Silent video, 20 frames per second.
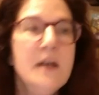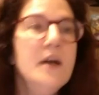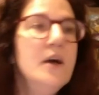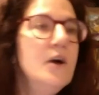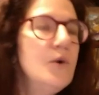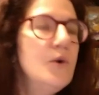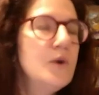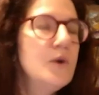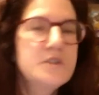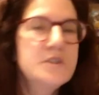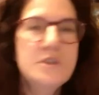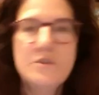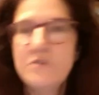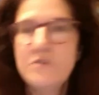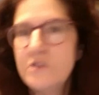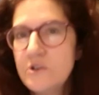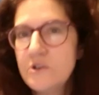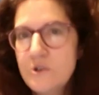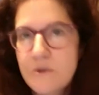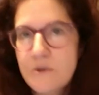What do you
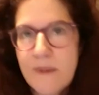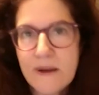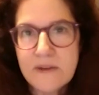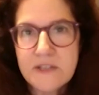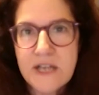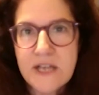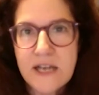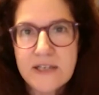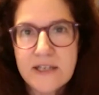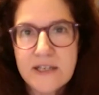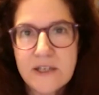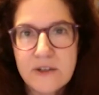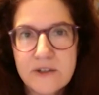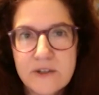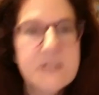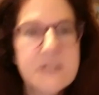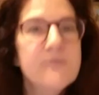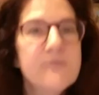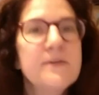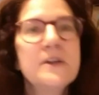do about technical
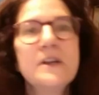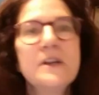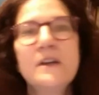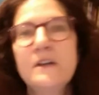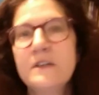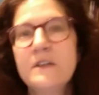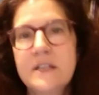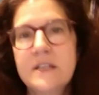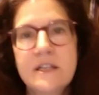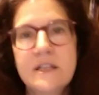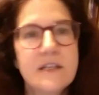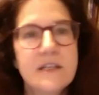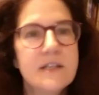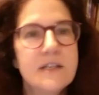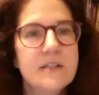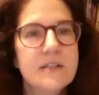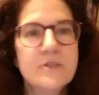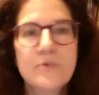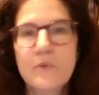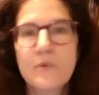
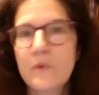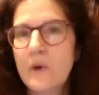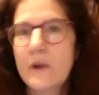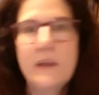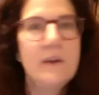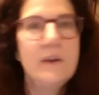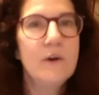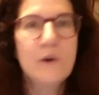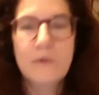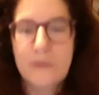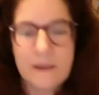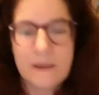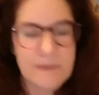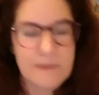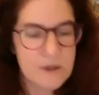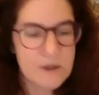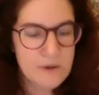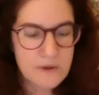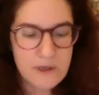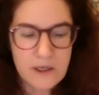difficulties? Maybe
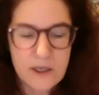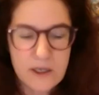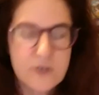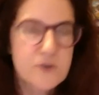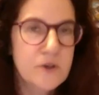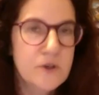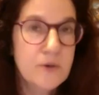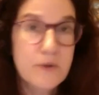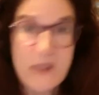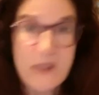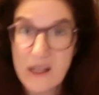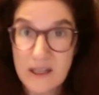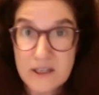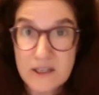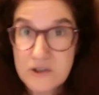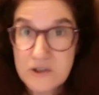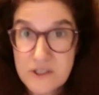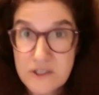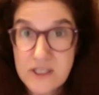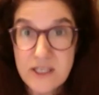you're in a country where the
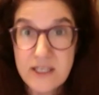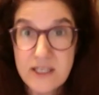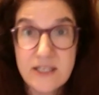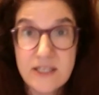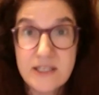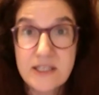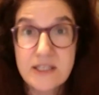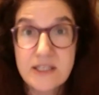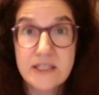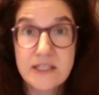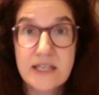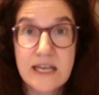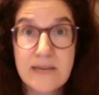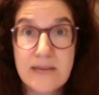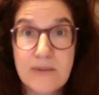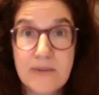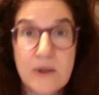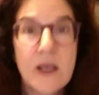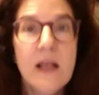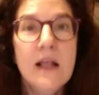electricity isn't
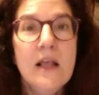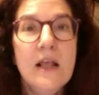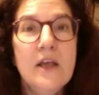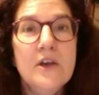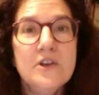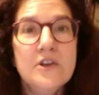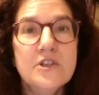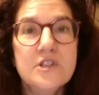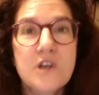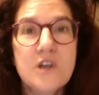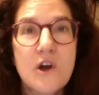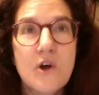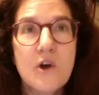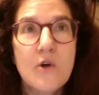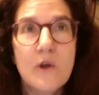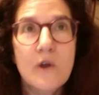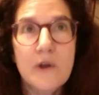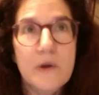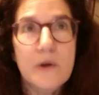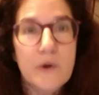stable.
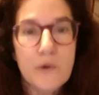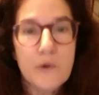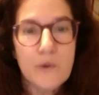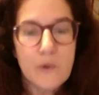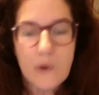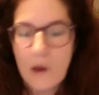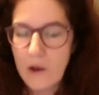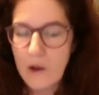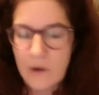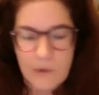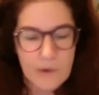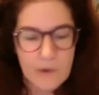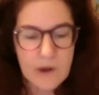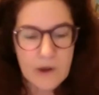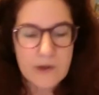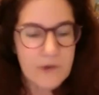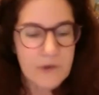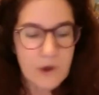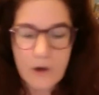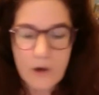So
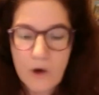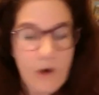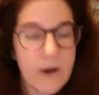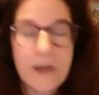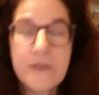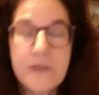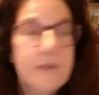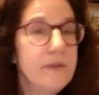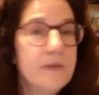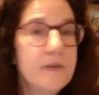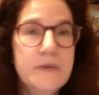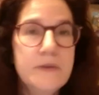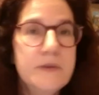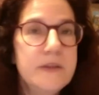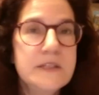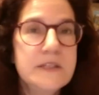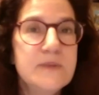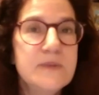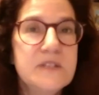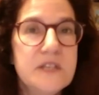I thought, okay,
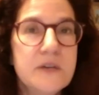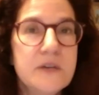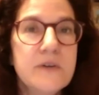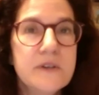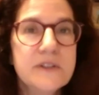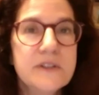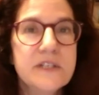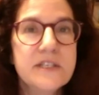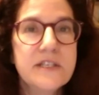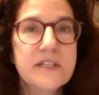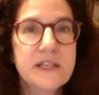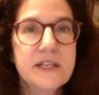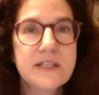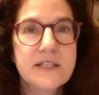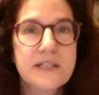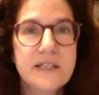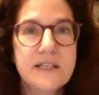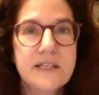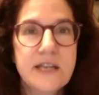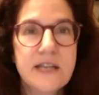this material doesn't
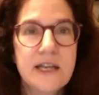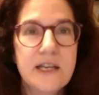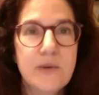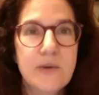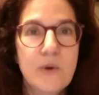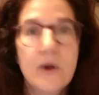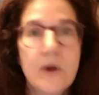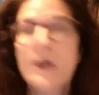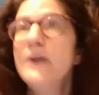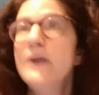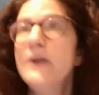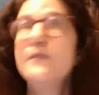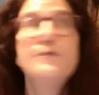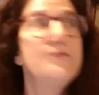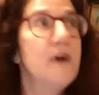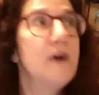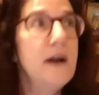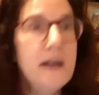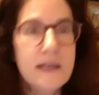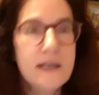exist anywhere.
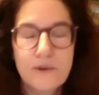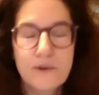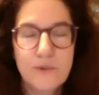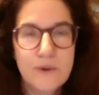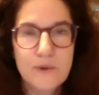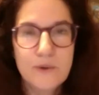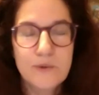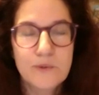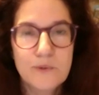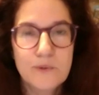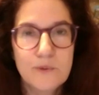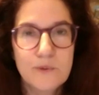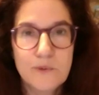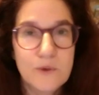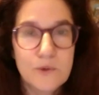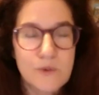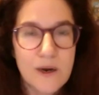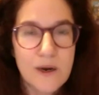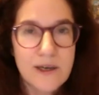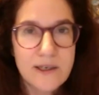Fine,
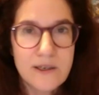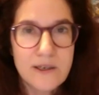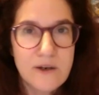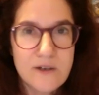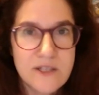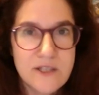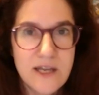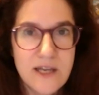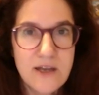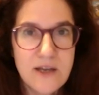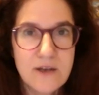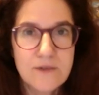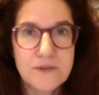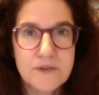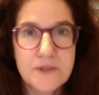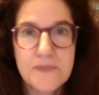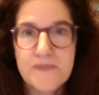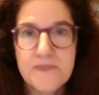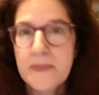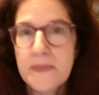we'll write it
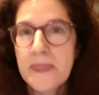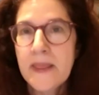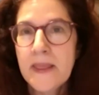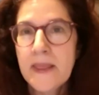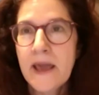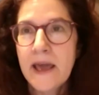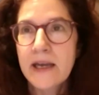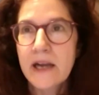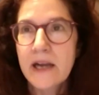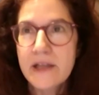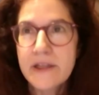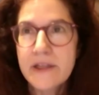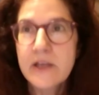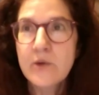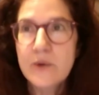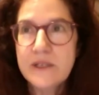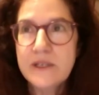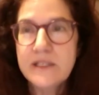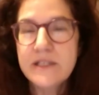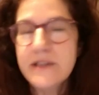ourselves. And I think
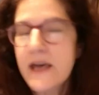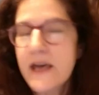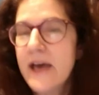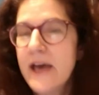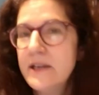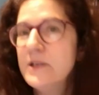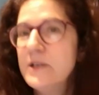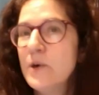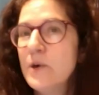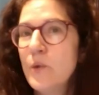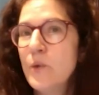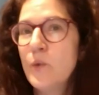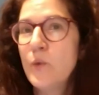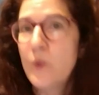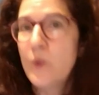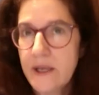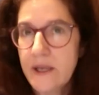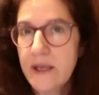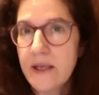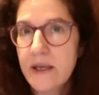we did that in a
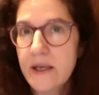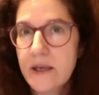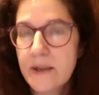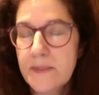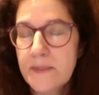week.